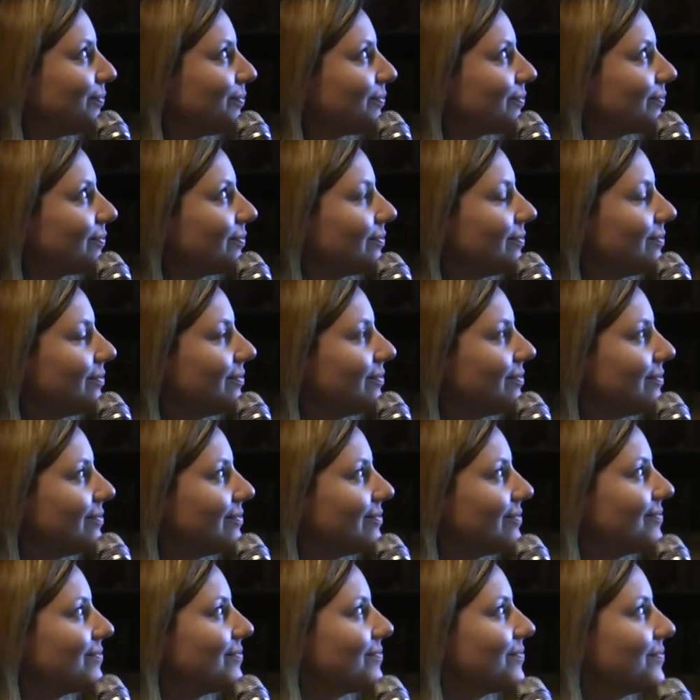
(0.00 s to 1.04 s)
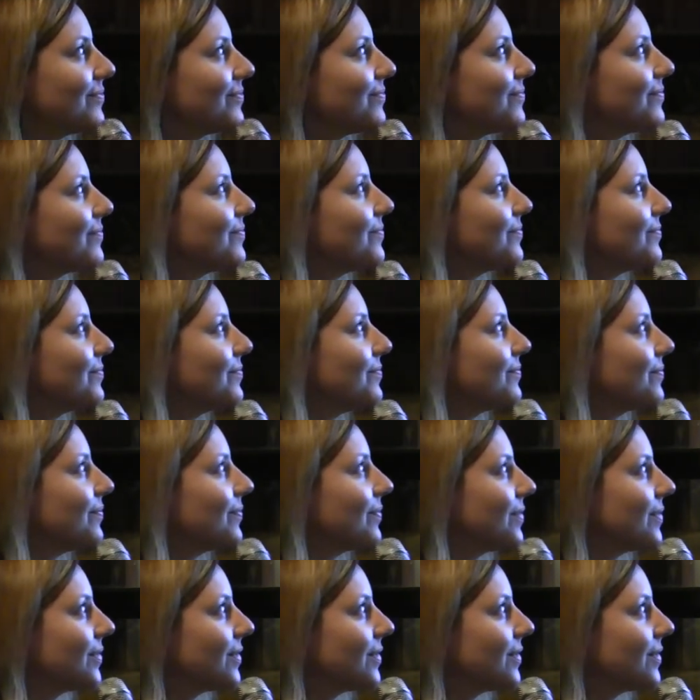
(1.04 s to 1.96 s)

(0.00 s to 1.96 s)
No one is speaking in this clip.